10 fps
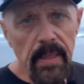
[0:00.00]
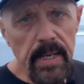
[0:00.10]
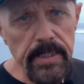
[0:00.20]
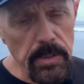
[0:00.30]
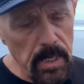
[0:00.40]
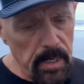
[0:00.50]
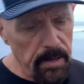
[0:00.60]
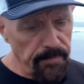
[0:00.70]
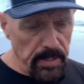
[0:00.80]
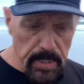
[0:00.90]
He said
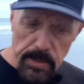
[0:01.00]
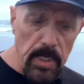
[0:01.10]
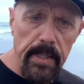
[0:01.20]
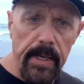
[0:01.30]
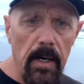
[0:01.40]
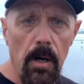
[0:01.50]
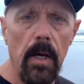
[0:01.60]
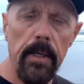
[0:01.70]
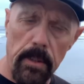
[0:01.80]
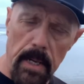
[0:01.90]
if he does anything at
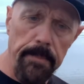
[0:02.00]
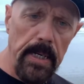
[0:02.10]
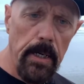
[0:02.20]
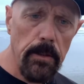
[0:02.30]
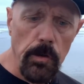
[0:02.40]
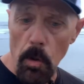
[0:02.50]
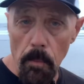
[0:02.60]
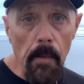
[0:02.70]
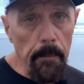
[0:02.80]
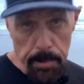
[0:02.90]
all, he'll let me know. So
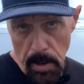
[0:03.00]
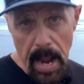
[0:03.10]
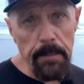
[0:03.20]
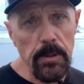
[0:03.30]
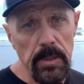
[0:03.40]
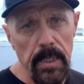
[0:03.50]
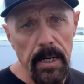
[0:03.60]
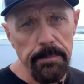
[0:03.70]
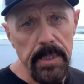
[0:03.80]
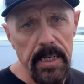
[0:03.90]
perhaps an
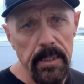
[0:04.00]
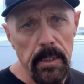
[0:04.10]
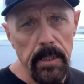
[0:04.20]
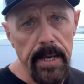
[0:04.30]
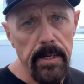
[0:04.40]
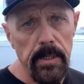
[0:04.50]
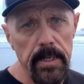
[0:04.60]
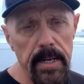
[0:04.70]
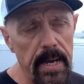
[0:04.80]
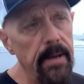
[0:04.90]
update a little later
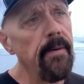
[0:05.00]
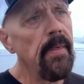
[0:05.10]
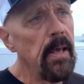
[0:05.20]
today.